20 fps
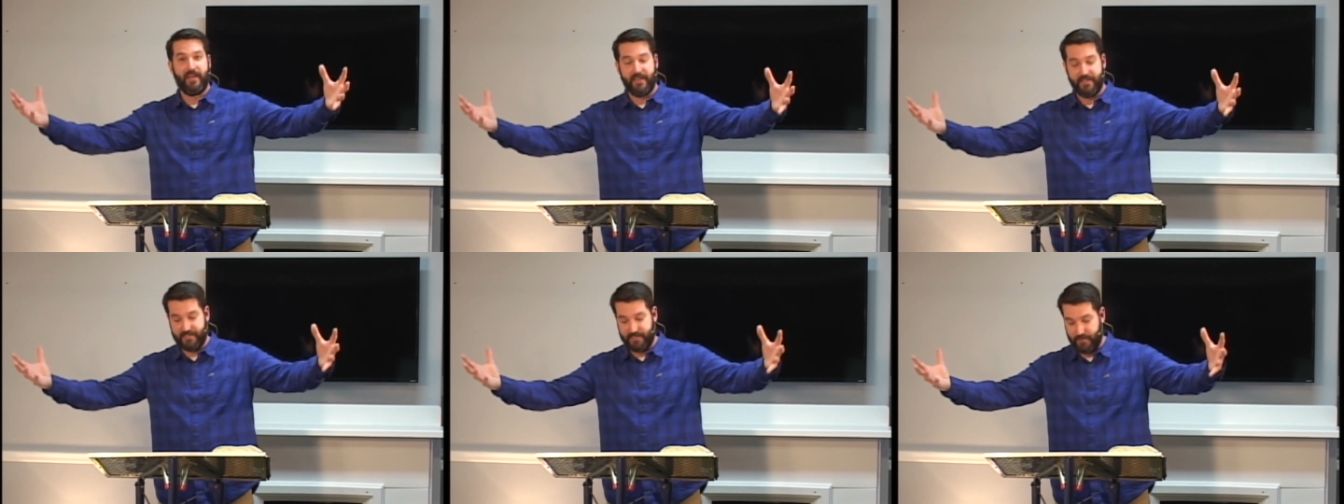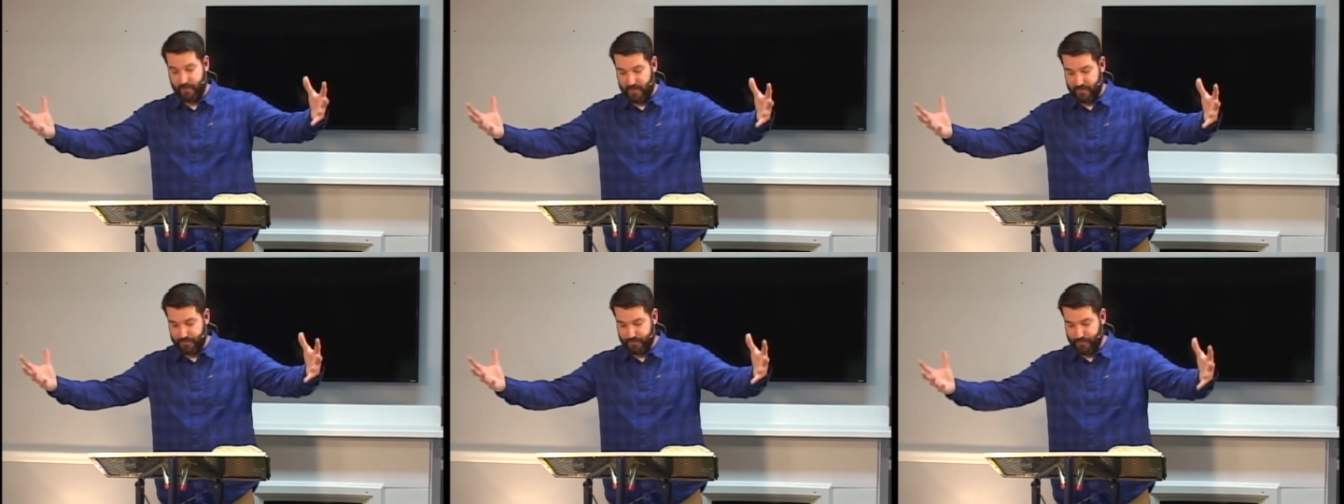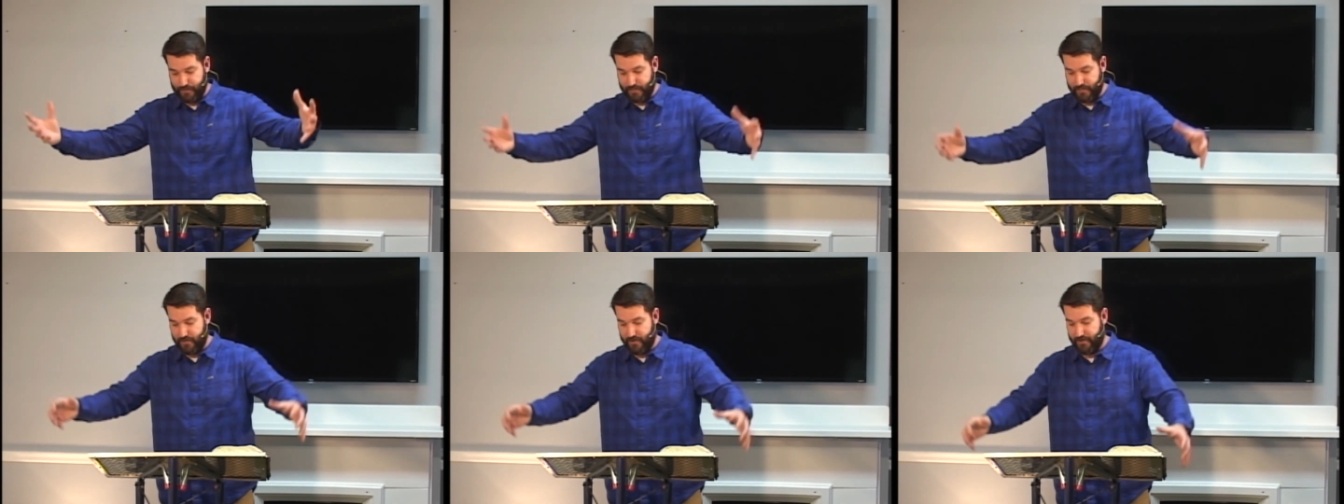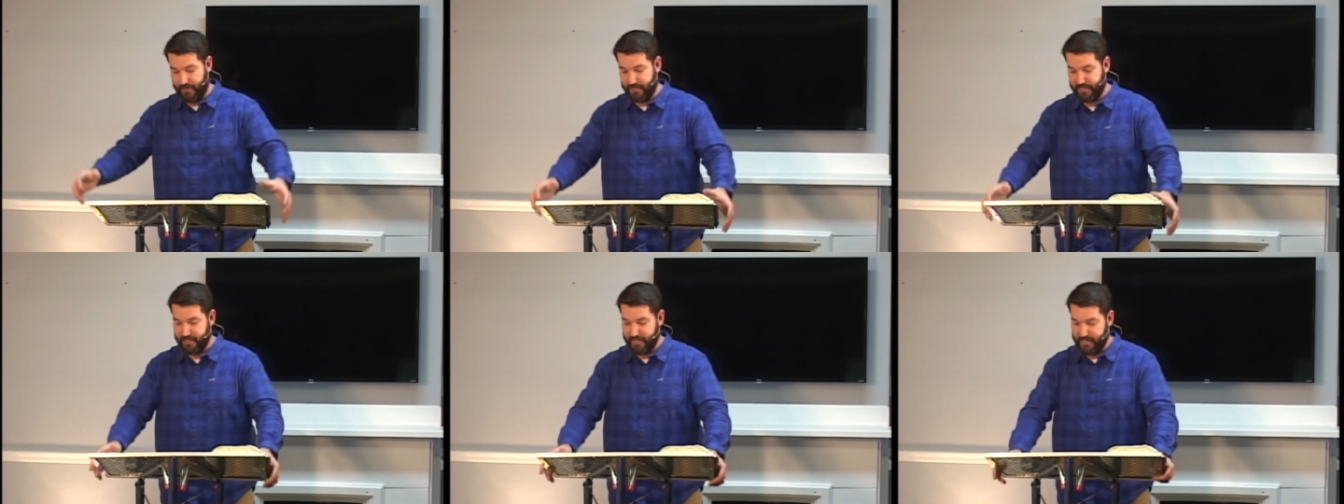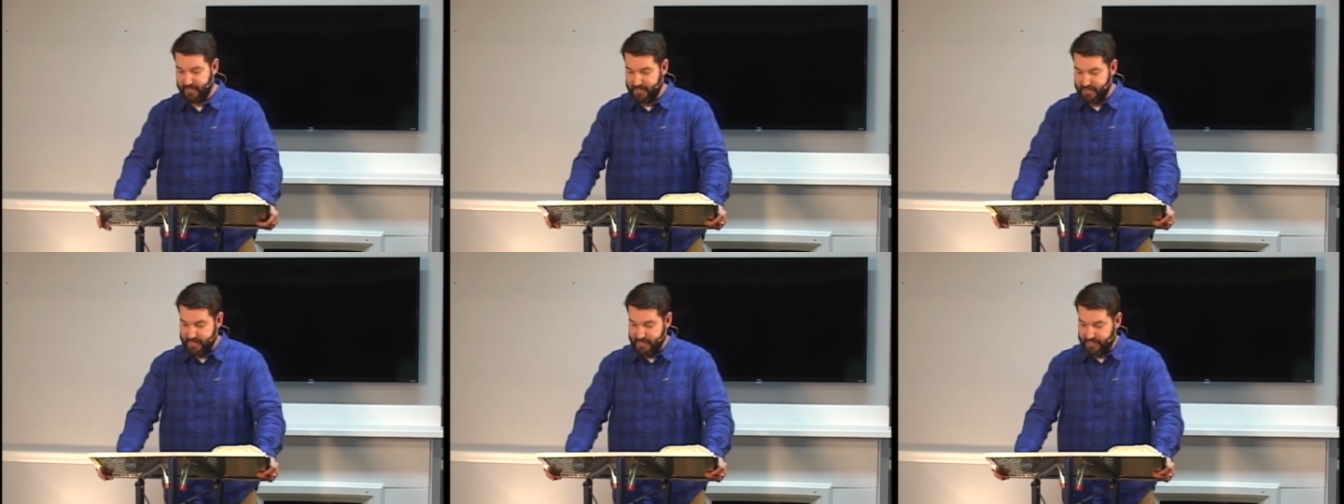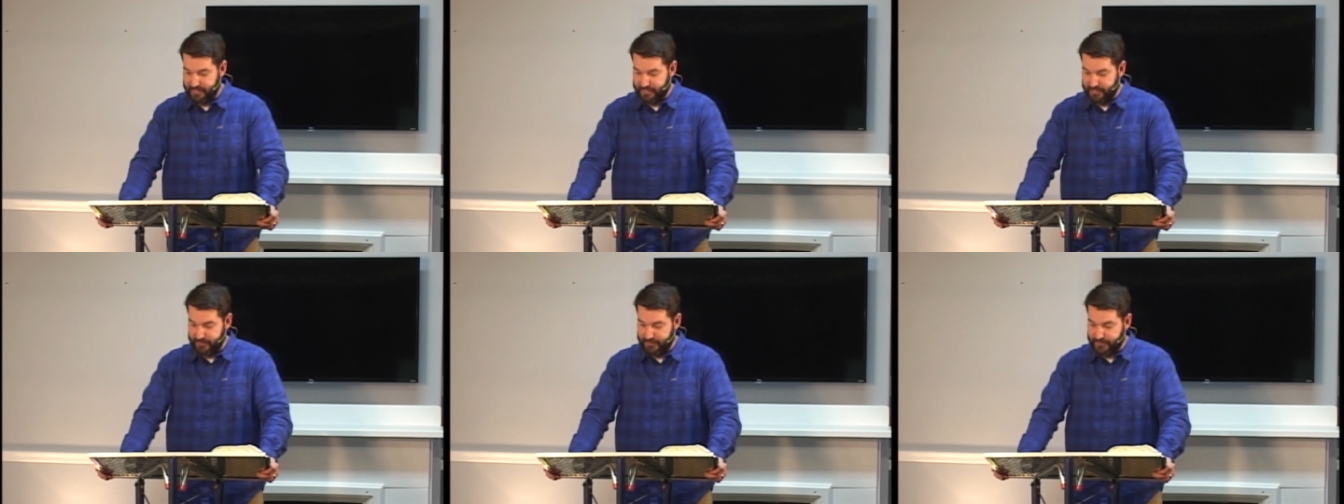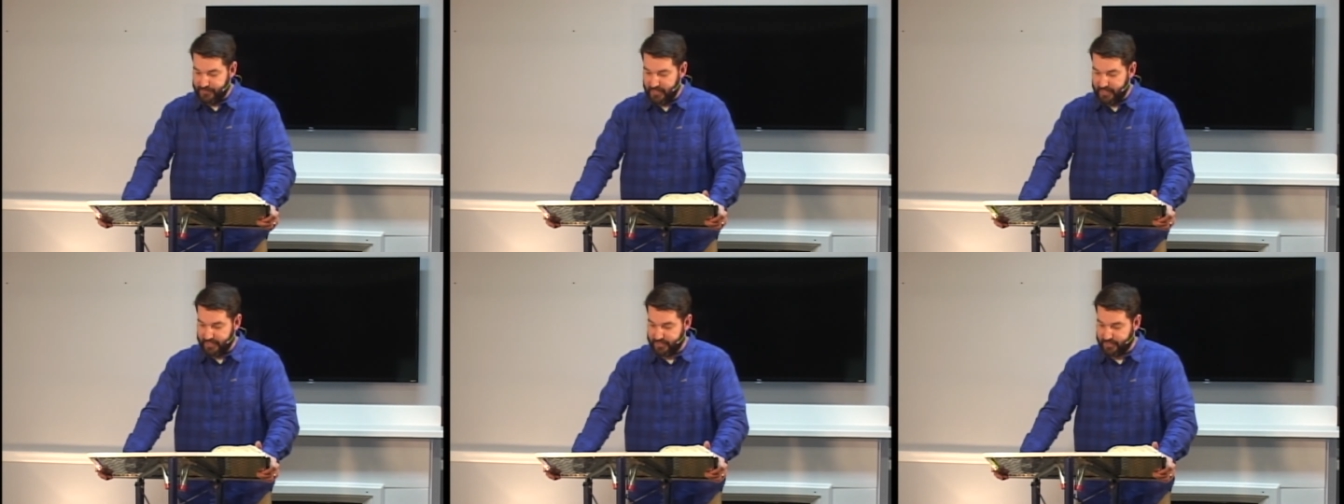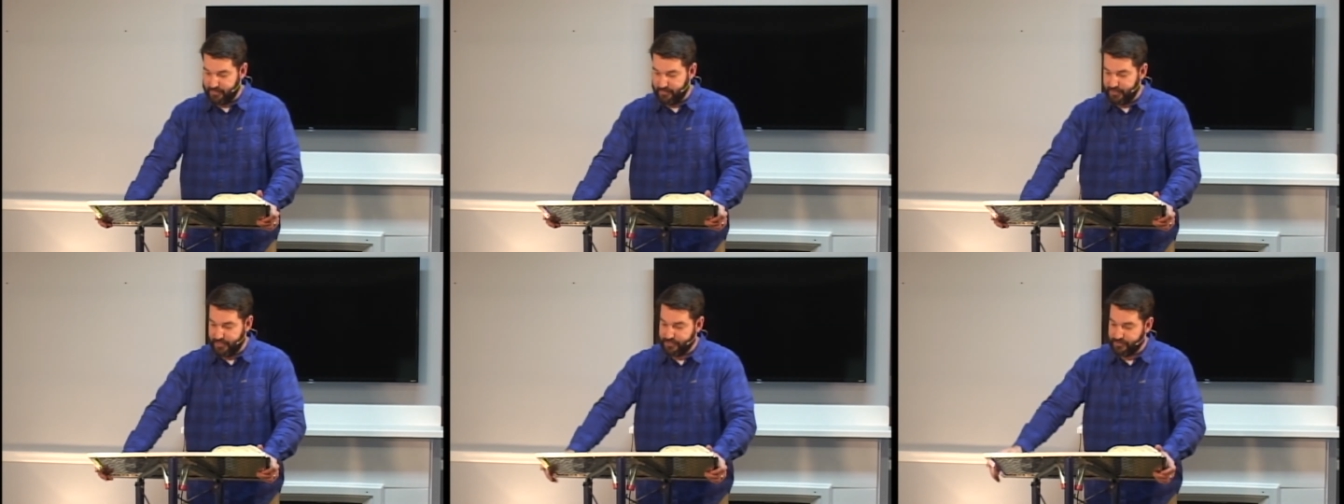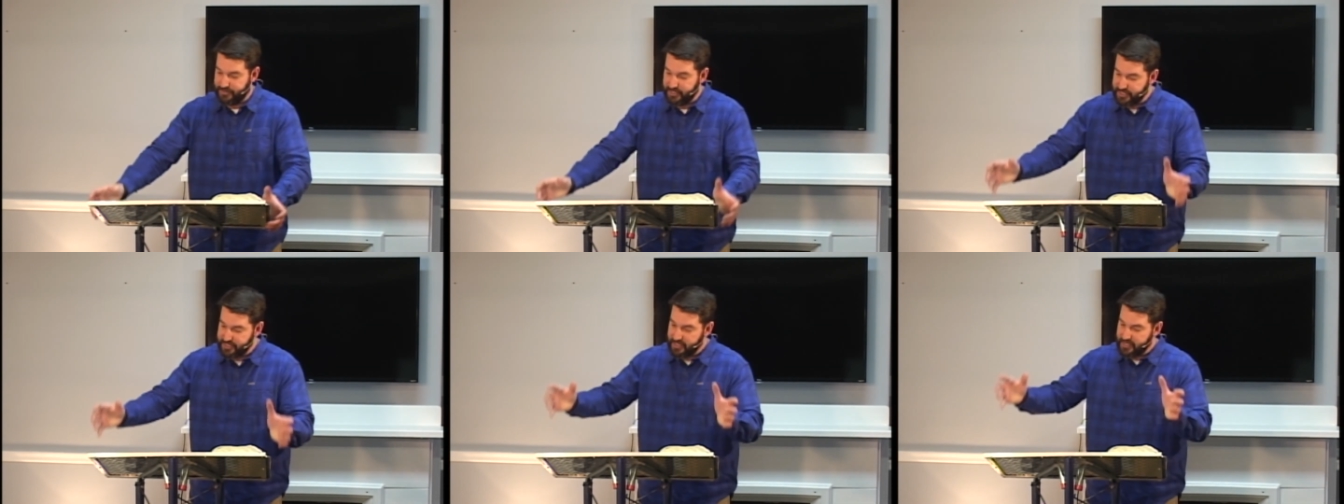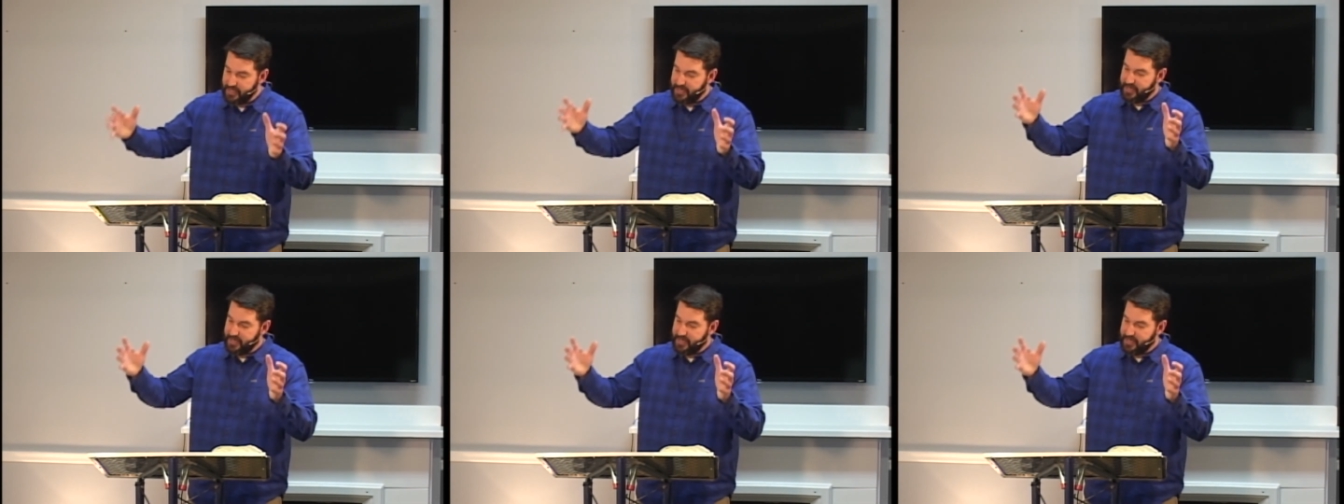as, as we learn in the New Testament. So this,